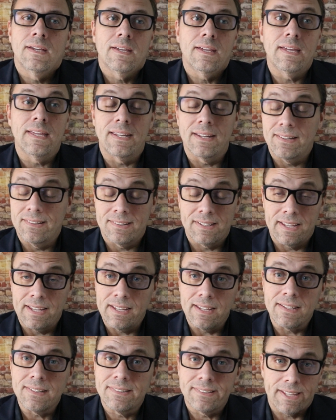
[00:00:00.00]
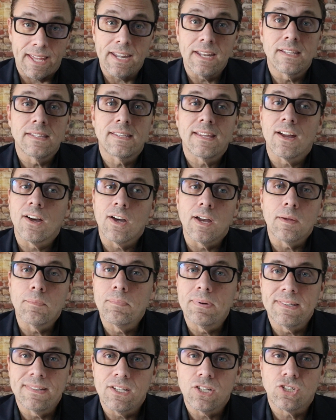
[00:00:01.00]
It is a sedentary
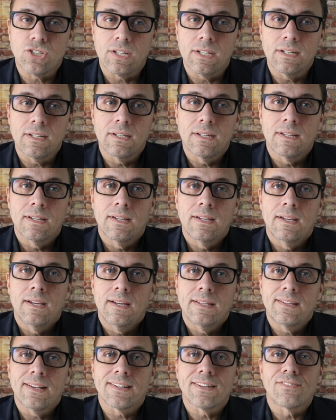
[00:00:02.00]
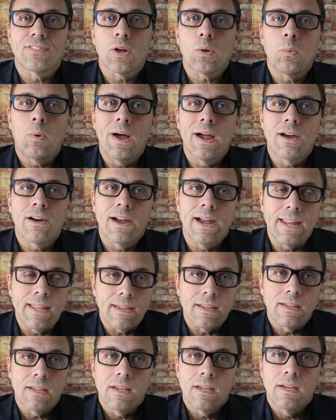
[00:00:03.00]
position. It doesn't require
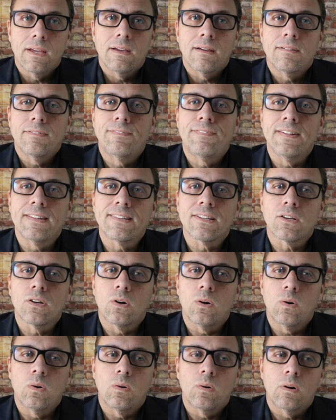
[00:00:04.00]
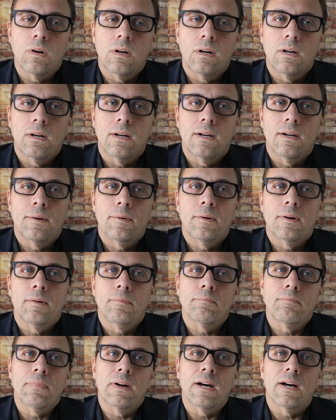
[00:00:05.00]
any physical
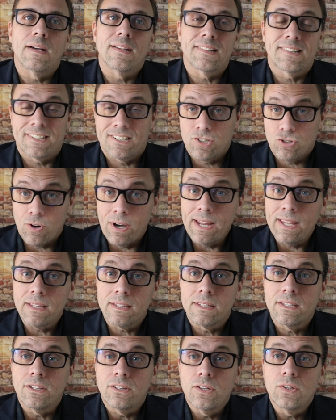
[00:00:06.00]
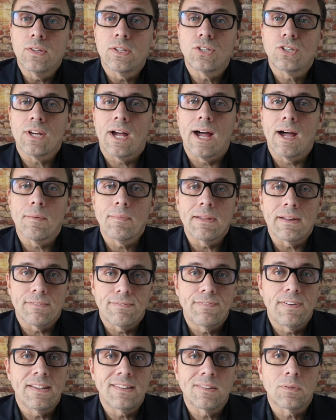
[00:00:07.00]
strength to do the job, and it
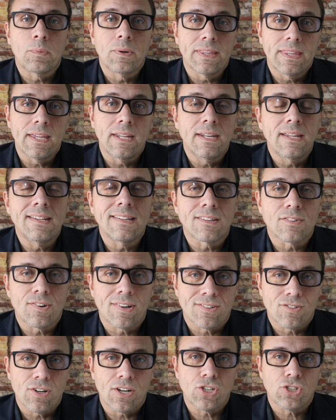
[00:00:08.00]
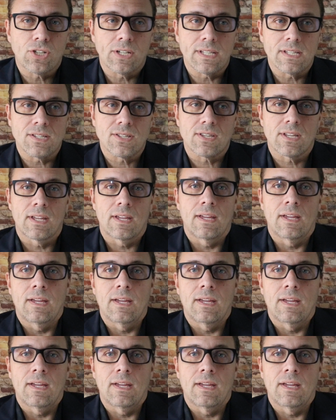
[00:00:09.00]
fits within his restrictions.